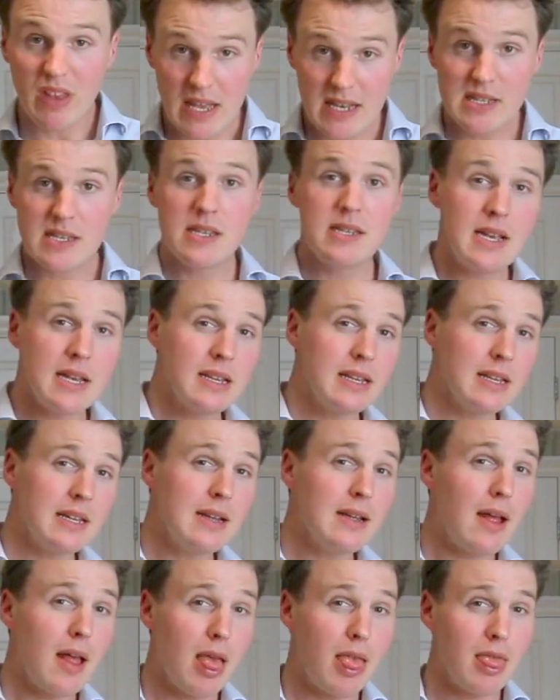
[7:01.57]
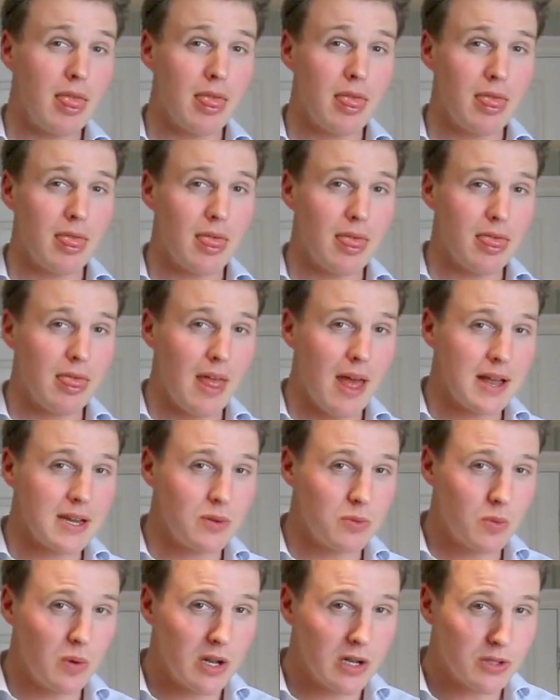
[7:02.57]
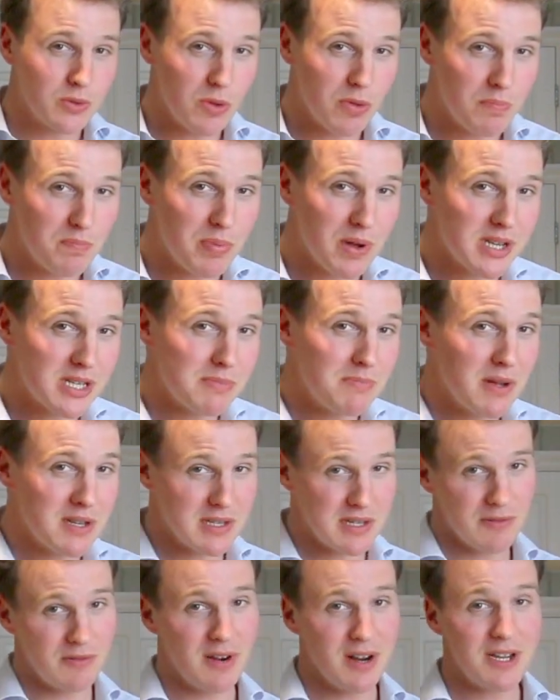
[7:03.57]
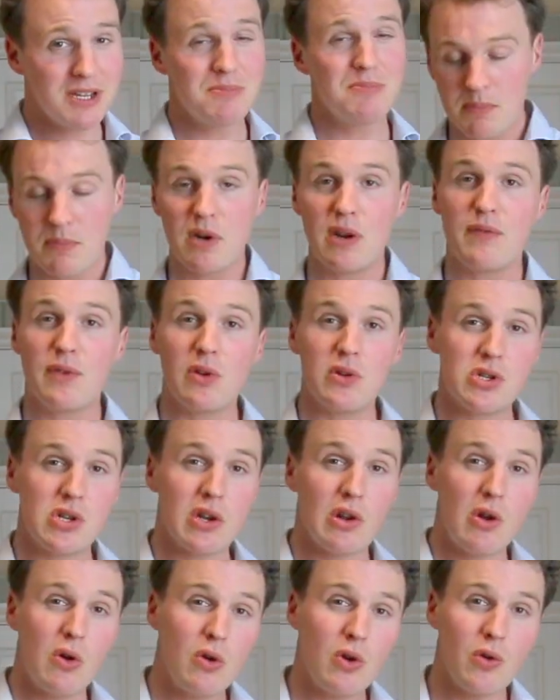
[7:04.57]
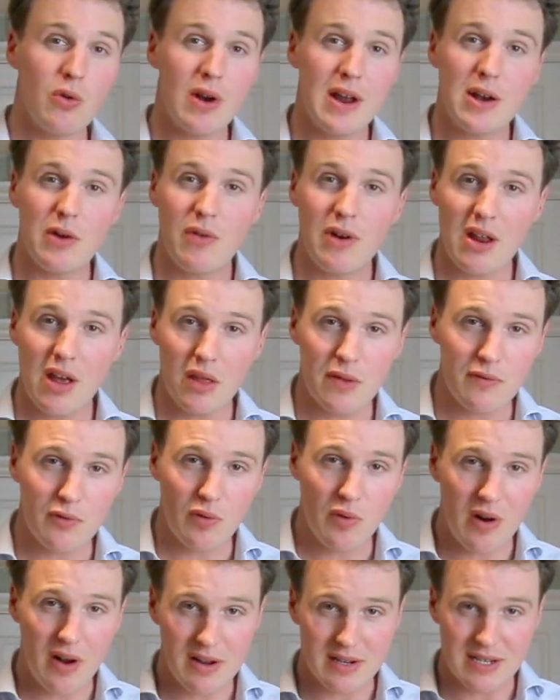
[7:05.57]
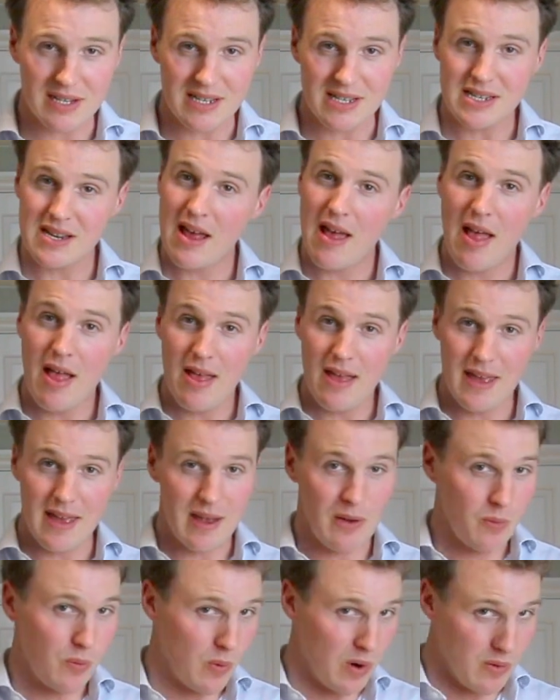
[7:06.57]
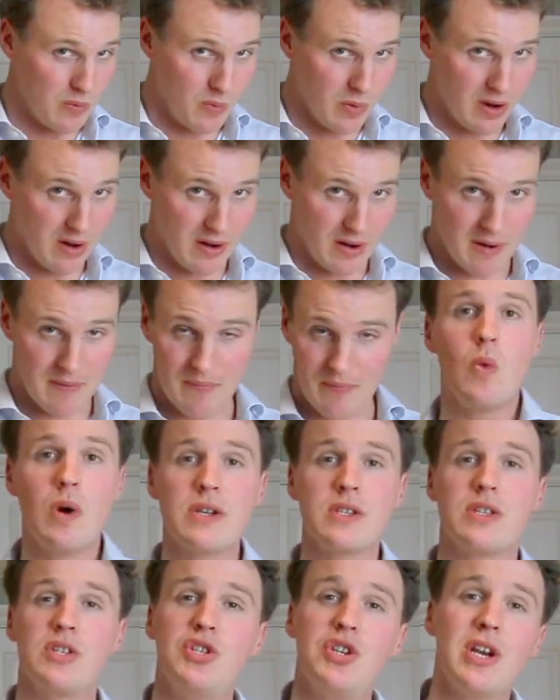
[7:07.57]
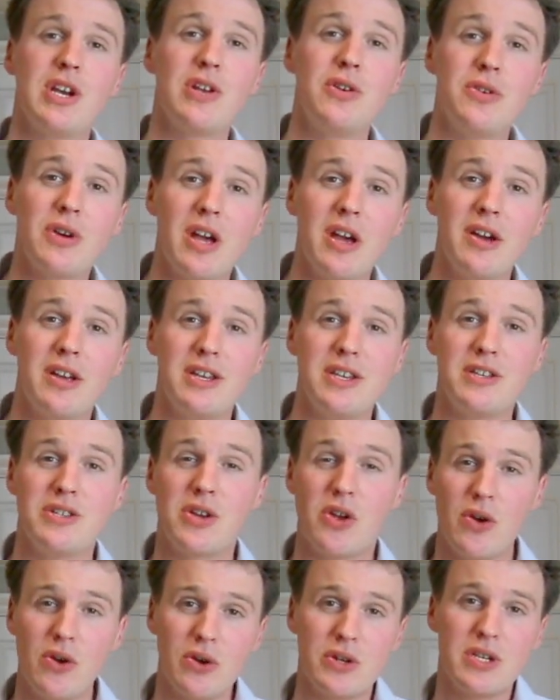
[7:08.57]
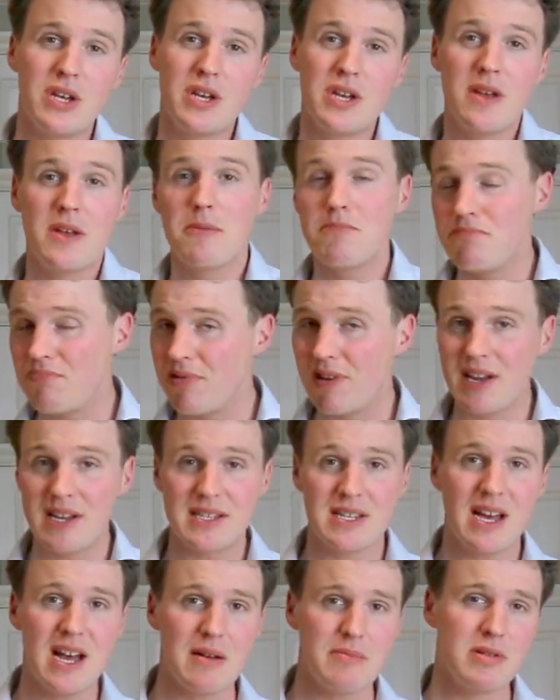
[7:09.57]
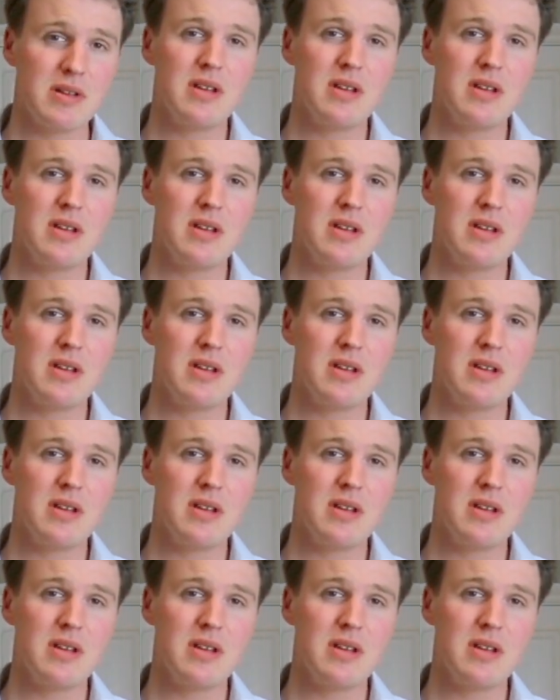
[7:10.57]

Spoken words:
Incidentally, that works with basmati rice, but if you're using long grain or any other varieties, it won't work. Once the chicken or turkey is cooked, plate up.